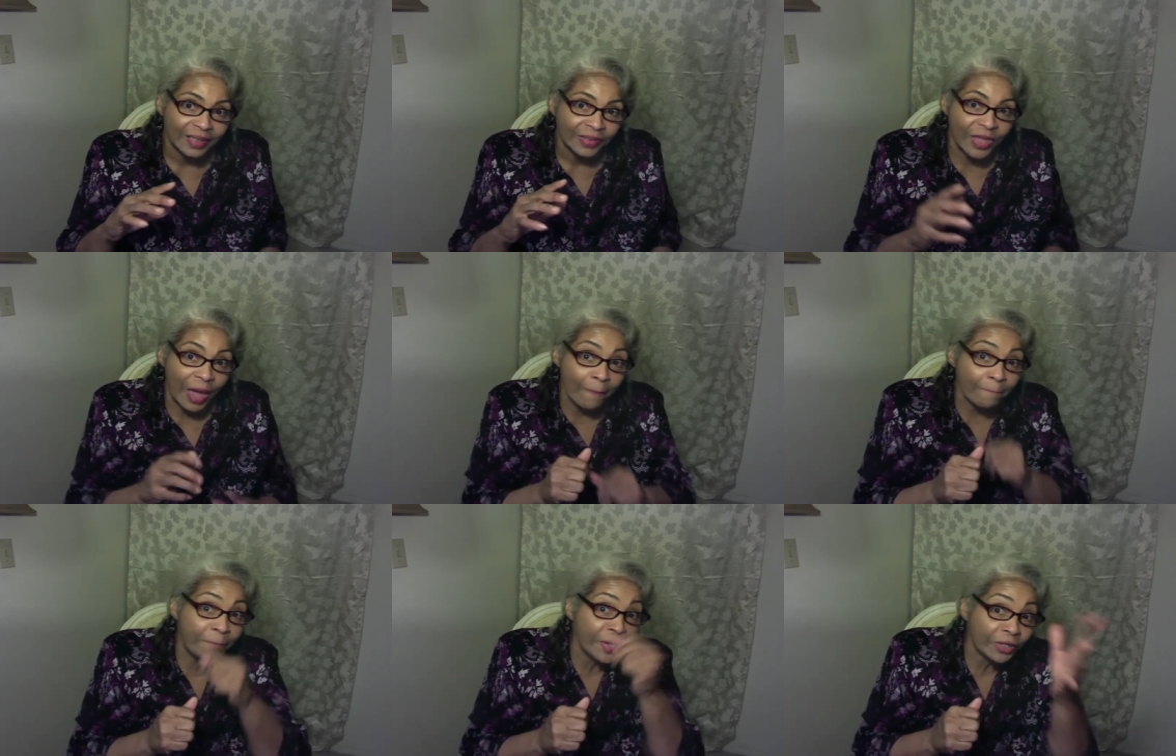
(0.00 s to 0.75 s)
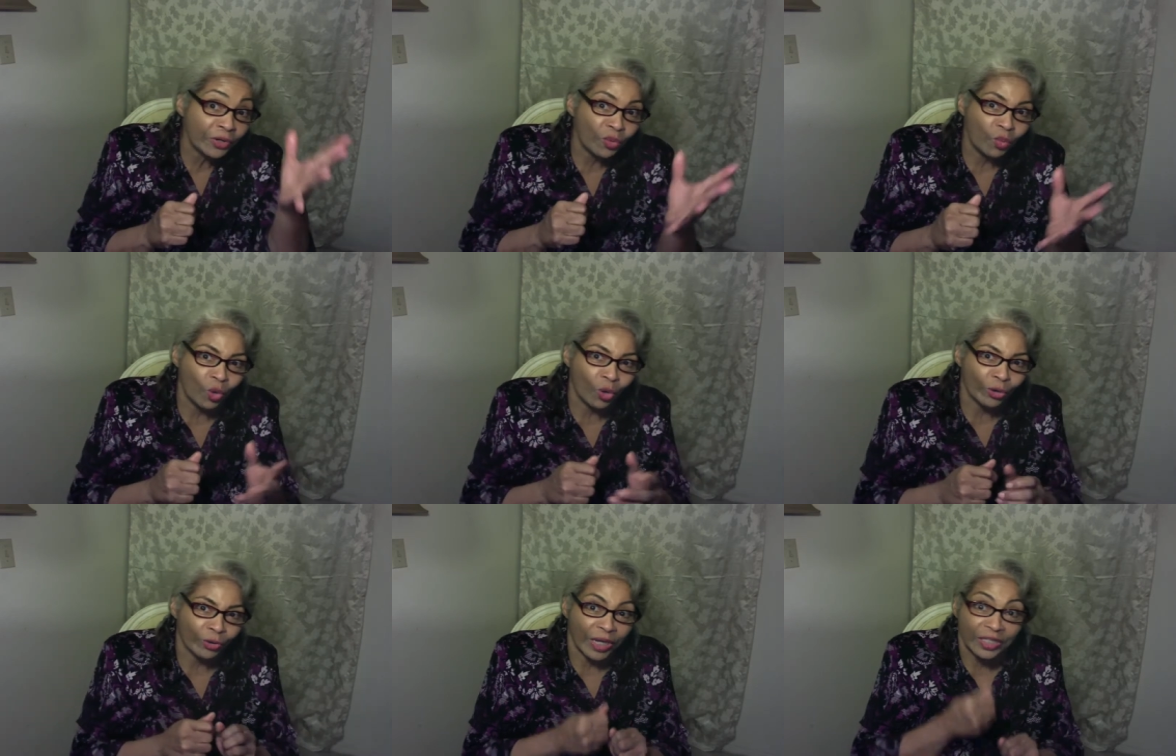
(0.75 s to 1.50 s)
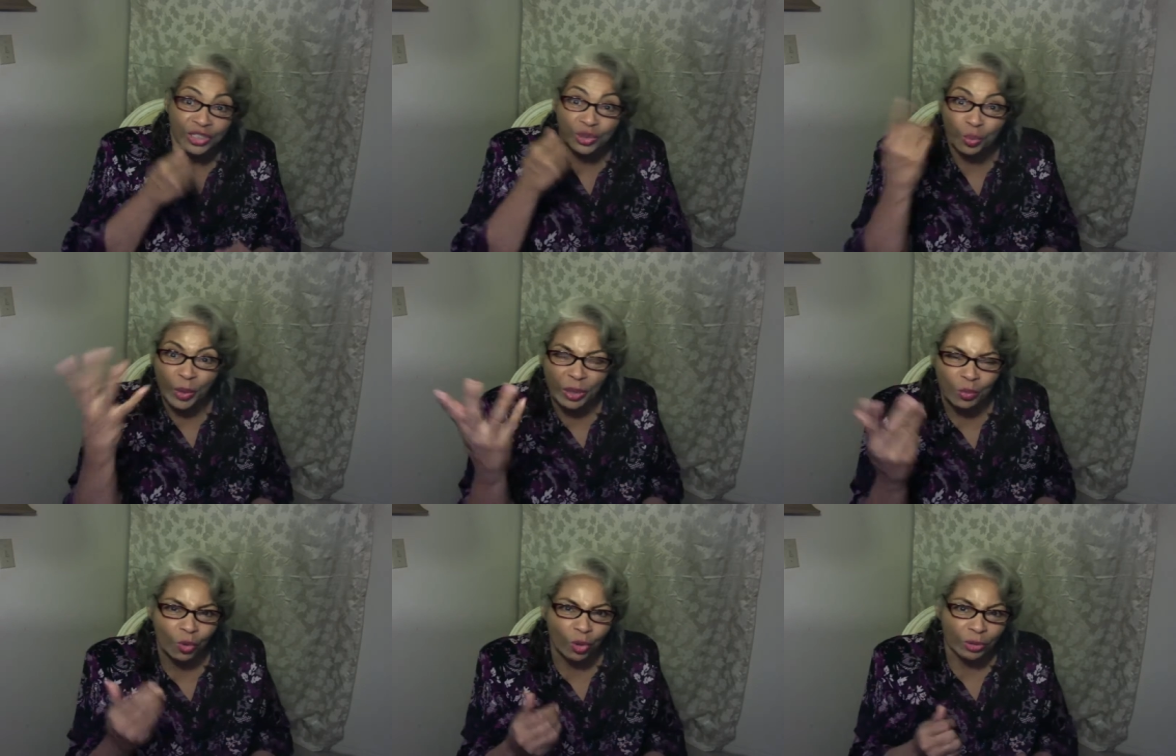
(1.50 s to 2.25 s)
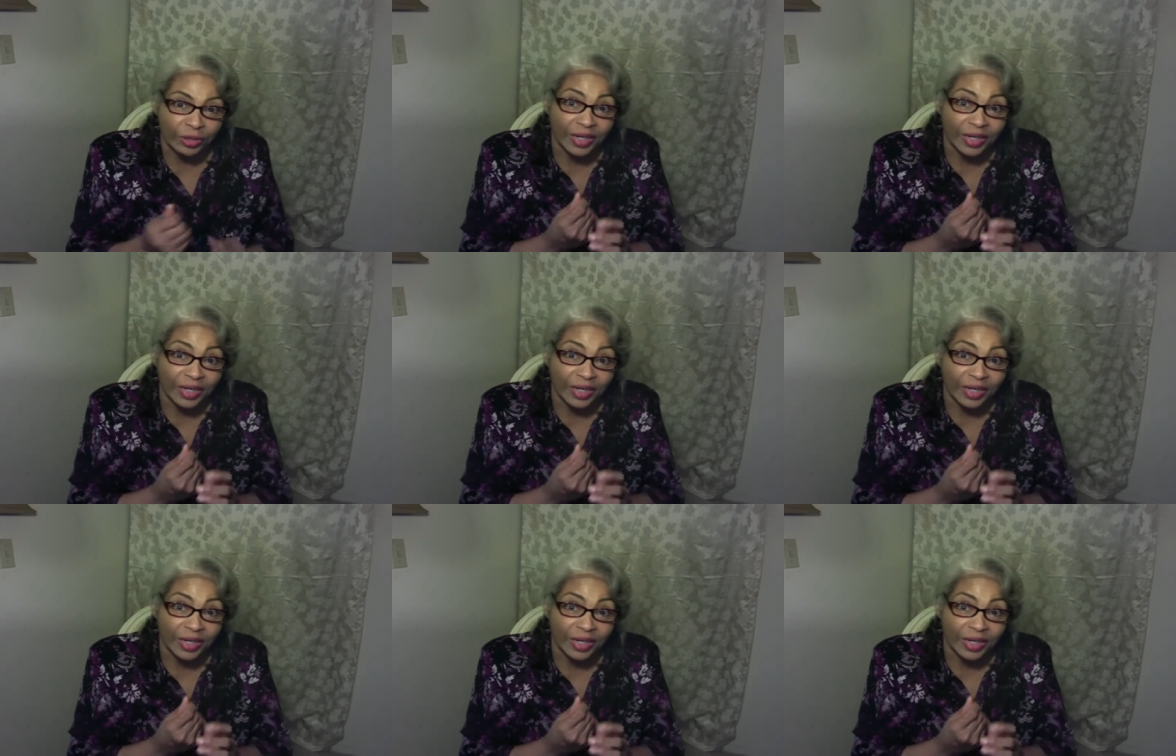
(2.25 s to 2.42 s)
that bitter water and sweet water